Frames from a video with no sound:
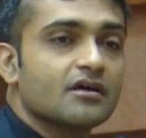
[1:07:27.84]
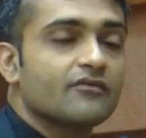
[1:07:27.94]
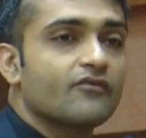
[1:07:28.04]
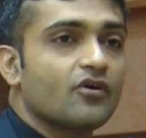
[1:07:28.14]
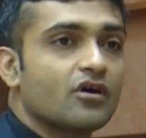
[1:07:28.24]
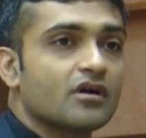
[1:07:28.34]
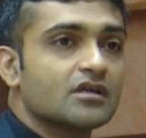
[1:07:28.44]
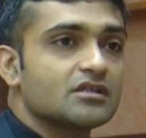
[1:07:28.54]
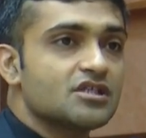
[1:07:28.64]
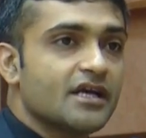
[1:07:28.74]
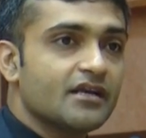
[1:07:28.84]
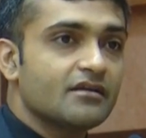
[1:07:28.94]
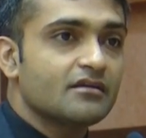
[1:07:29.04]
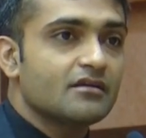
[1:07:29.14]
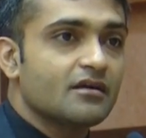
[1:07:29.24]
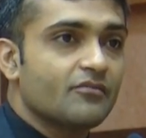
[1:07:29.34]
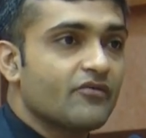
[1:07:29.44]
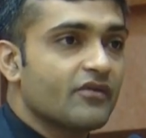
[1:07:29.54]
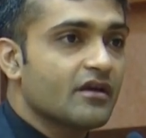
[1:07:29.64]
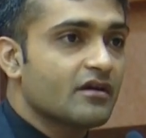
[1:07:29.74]
for Jain
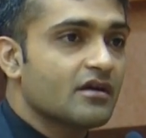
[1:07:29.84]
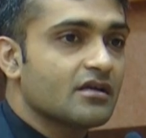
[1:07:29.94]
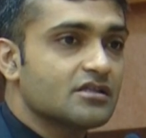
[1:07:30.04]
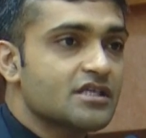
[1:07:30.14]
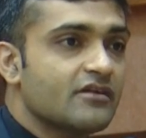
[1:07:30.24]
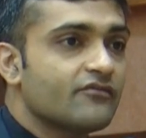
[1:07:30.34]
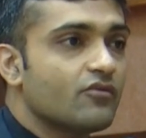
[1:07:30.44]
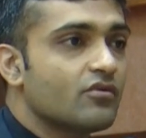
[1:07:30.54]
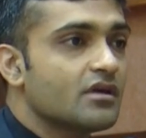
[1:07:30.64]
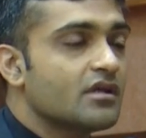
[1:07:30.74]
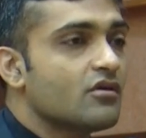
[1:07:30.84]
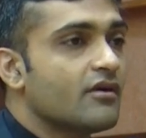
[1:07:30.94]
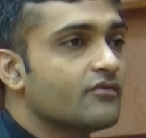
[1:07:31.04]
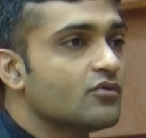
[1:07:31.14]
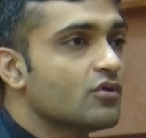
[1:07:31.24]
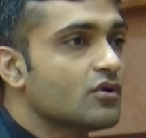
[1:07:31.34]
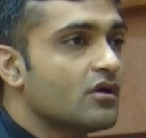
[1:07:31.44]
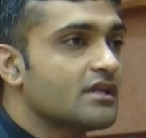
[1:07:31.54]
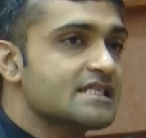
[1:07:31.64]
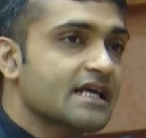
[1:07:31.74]
preferring Jain food, you have to go
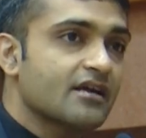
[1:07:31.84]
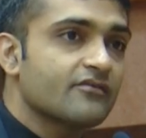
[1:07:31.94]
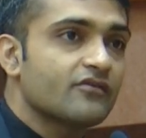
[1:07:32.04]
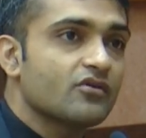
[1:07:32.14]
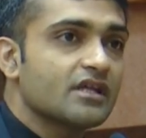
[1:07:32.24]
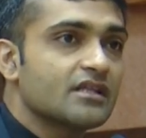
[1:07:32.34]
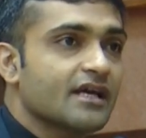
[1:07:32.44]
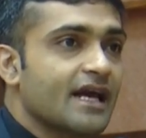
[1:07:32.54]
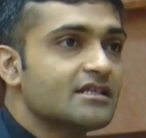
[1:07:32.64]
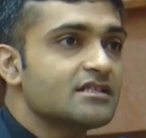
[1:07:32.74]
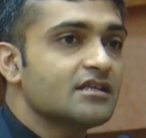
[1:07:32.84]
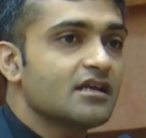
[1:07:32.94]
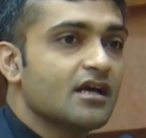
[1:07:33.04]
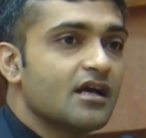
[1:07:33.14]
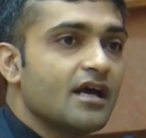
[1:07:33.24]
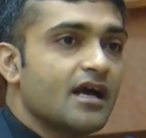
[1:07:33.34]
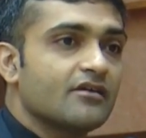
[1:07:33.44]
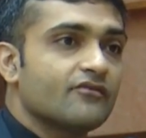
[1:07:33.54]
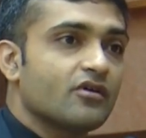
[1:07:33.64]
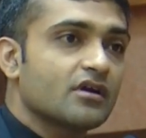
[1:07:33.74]
on the second floor in the canteen,
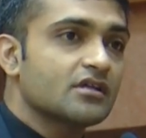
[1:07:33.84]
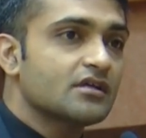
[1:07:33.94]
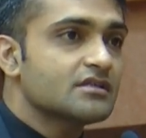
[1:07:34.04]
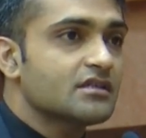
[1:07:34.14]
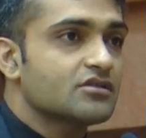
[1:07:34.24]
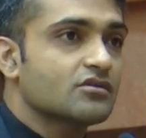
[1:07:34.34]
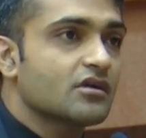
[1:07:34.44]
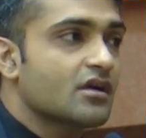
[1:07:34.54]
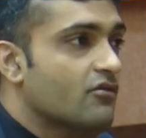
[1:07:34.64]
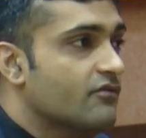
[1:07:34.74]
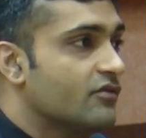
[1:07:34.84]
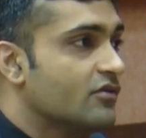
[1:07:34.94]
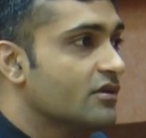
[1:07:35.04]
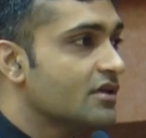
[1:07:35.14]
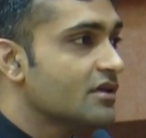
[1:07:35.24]
and for others it is on the ground floor.